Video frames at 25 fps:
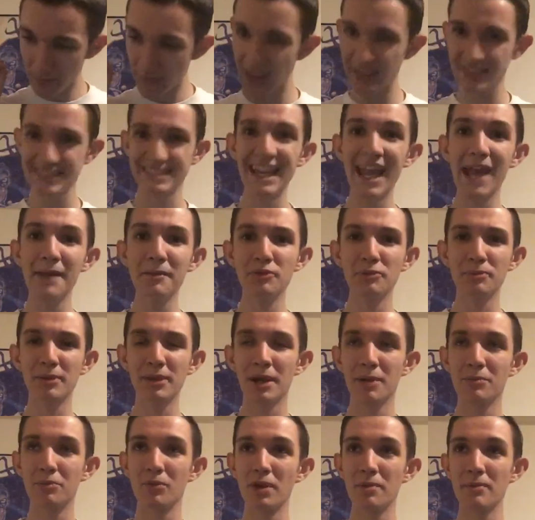Sam has
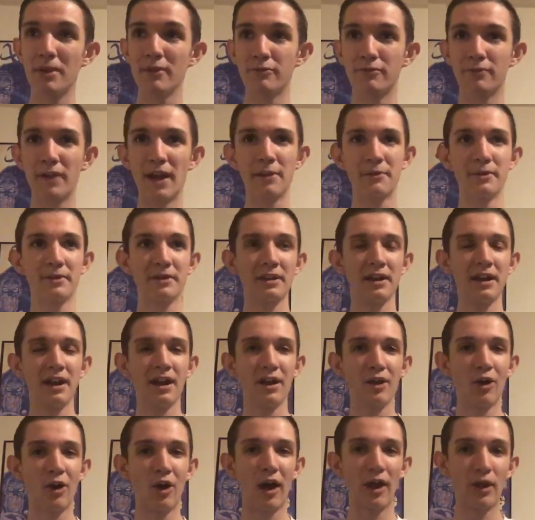become one of my favorite
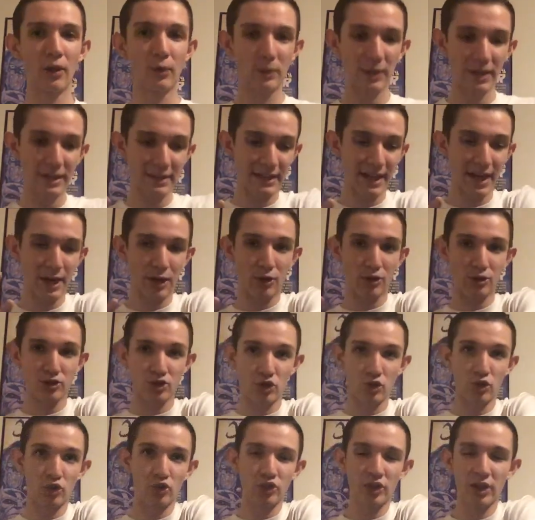Halloween
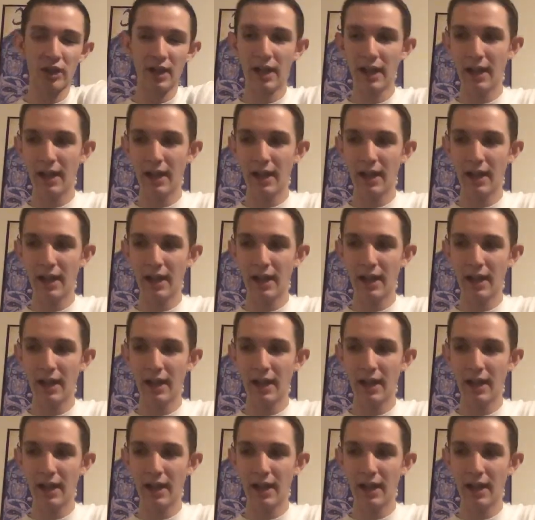characters,